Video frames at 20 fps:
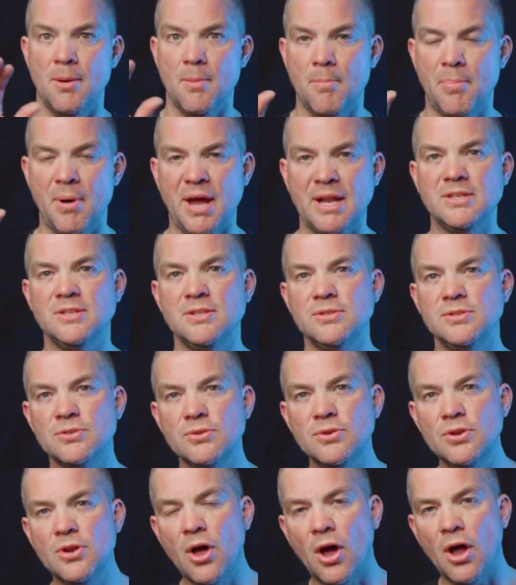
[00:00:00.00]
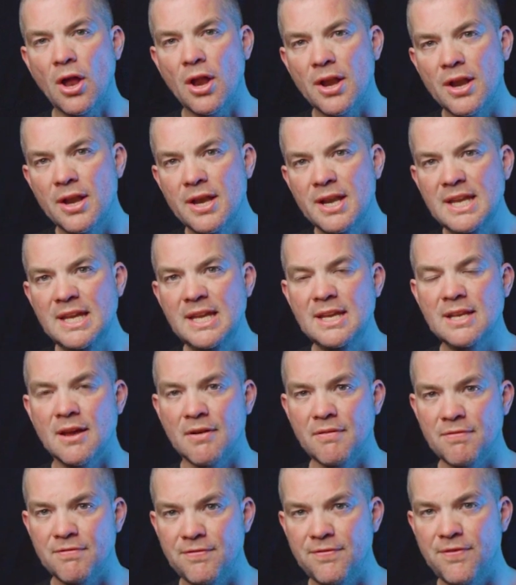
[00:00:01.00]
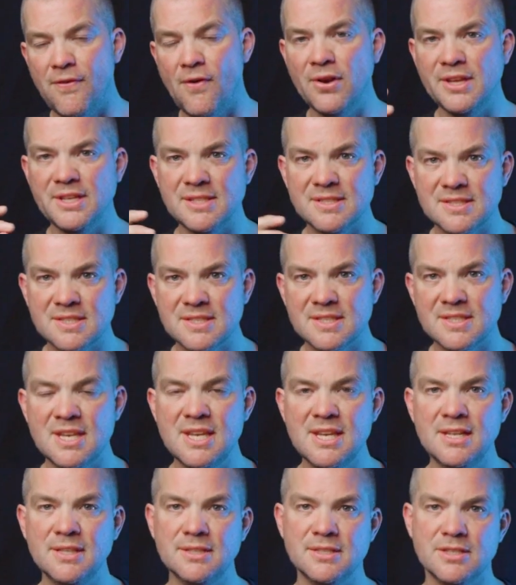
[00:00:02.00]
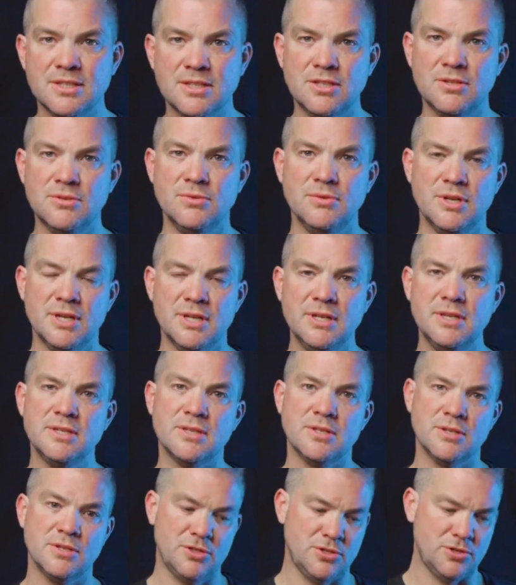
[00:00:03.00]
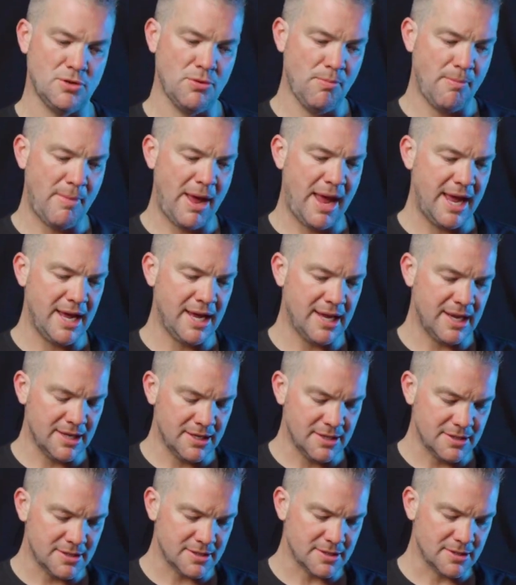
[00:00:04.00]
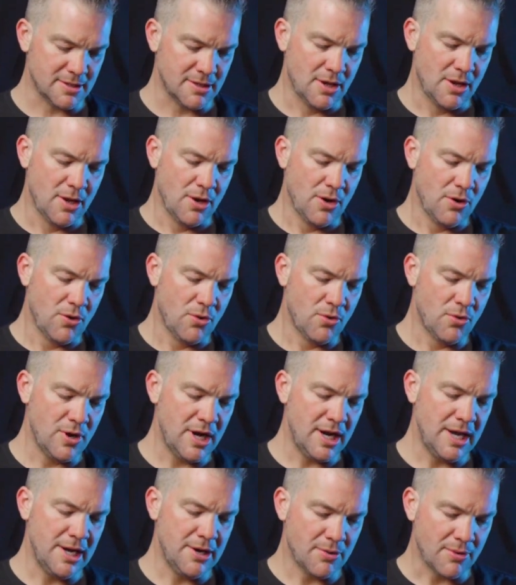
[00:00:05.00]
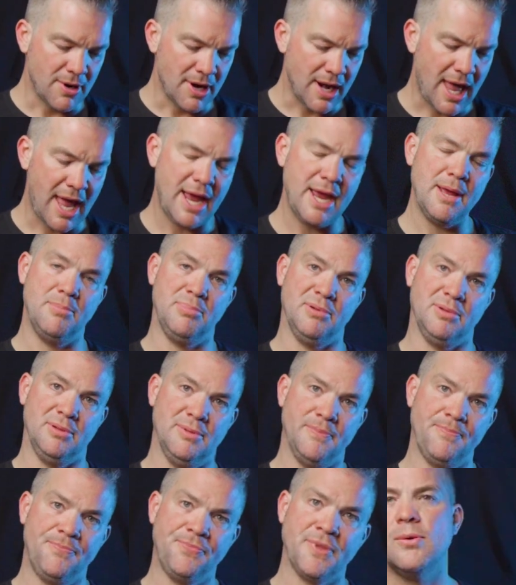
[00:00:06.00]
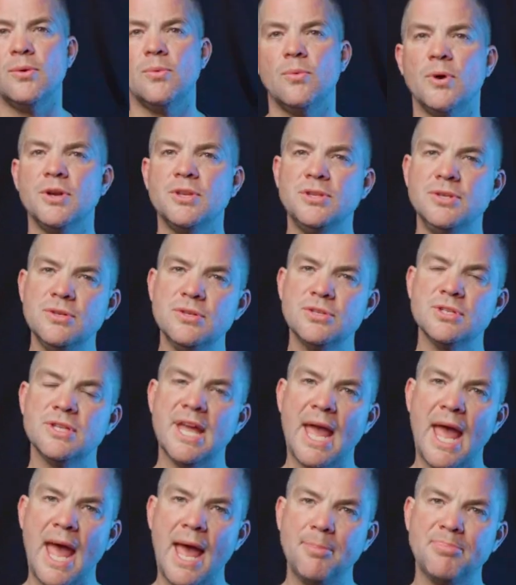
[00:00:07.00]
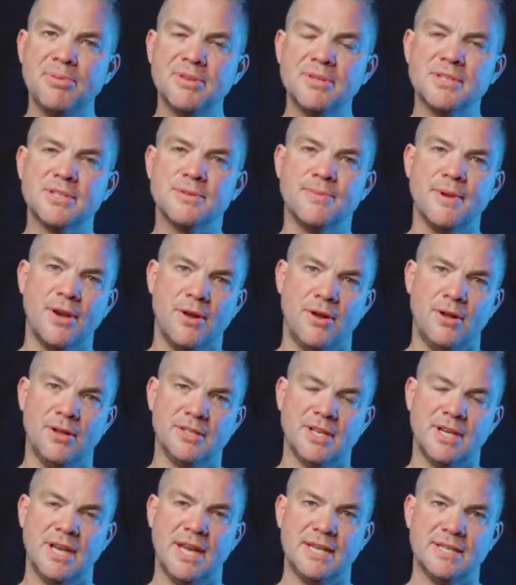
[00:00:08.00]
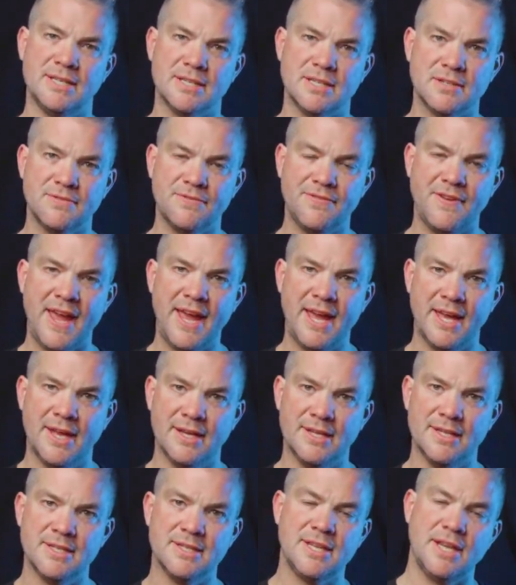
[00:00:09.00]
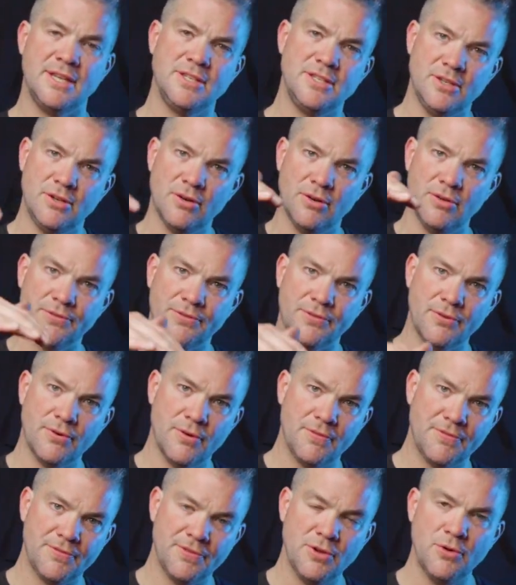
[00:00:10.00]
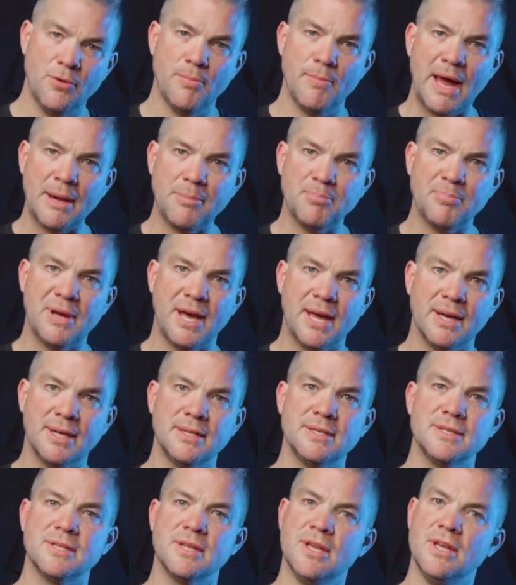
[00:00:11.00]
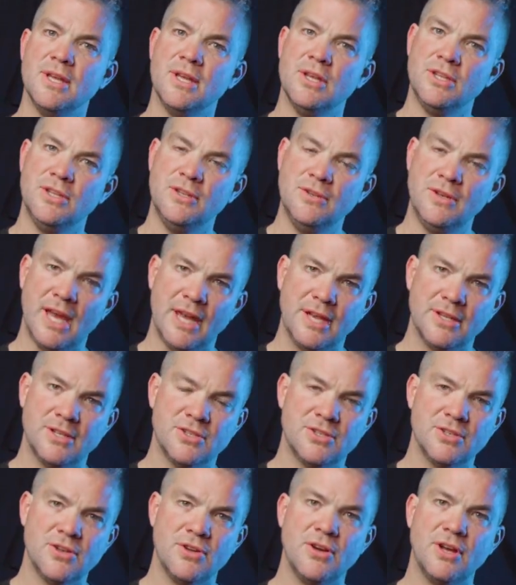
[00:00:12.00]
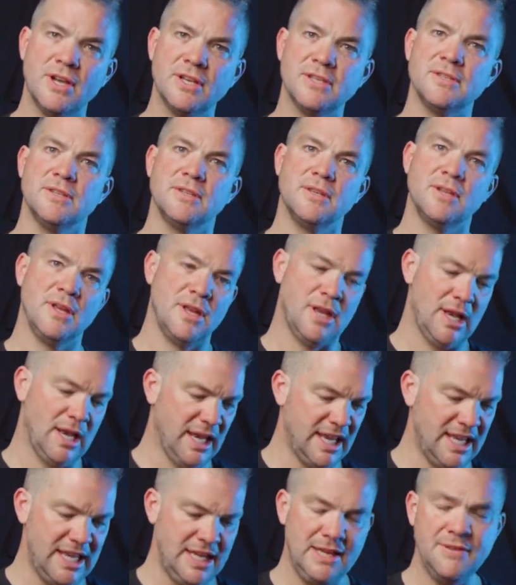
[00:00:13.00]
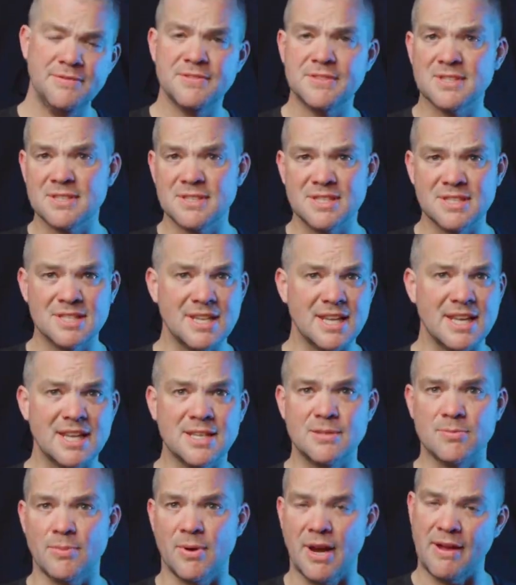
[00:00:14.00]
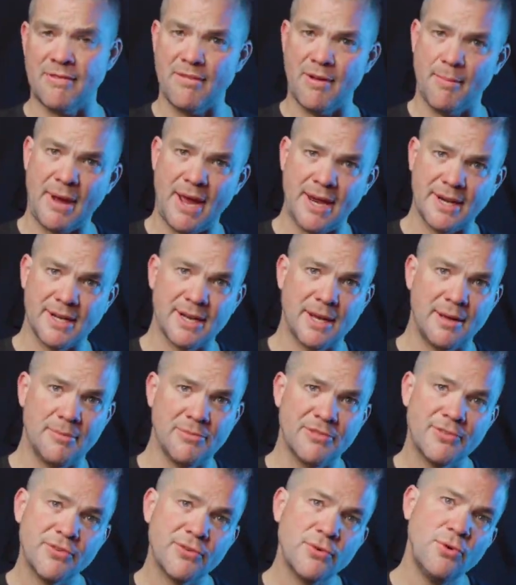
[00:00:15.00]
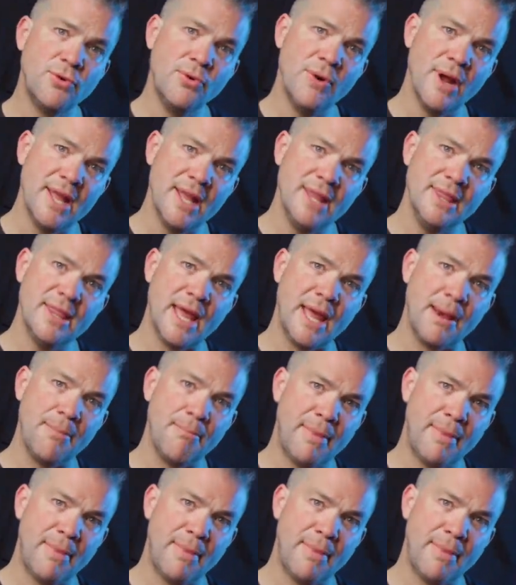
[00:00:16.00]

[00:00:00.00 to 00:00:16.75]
But you do not need a fully sealed unit to make it really reliable. What usually happens when alternators fail is that you go through a few mud puddles, you get dirt, leaves, sticks, whatever might come through in that